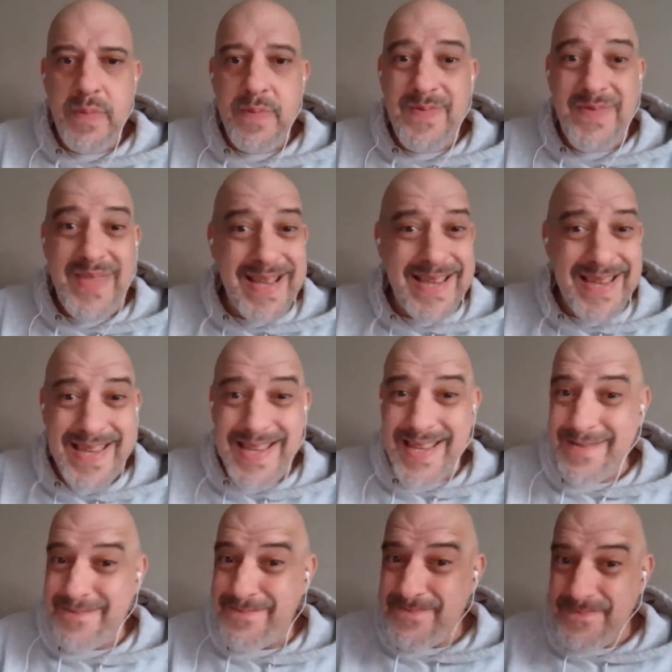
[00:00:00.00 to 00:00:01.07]
This,
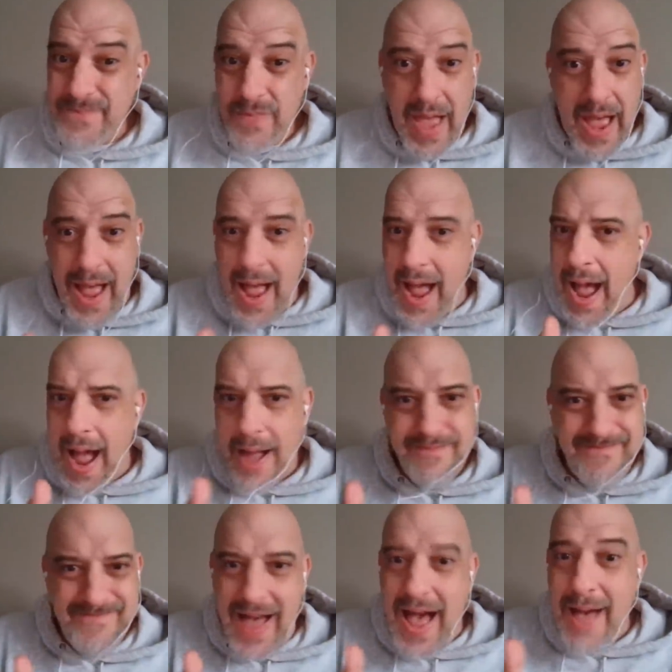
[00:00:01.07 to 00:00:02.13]

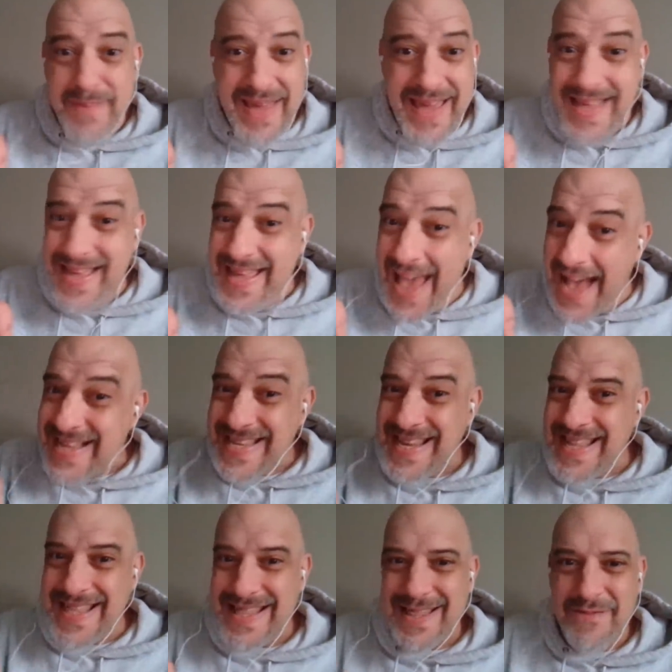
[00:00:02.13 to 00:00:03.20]
I'm
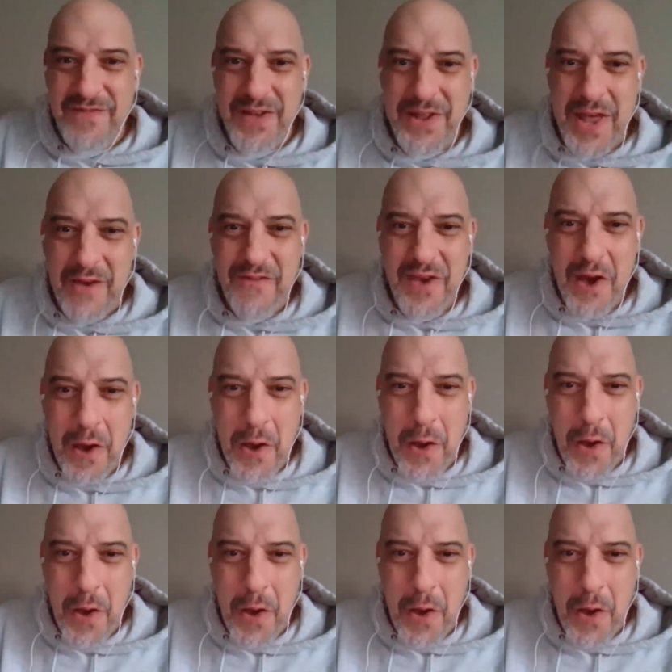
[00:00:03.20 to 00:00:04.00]
guessing that the Philadelphia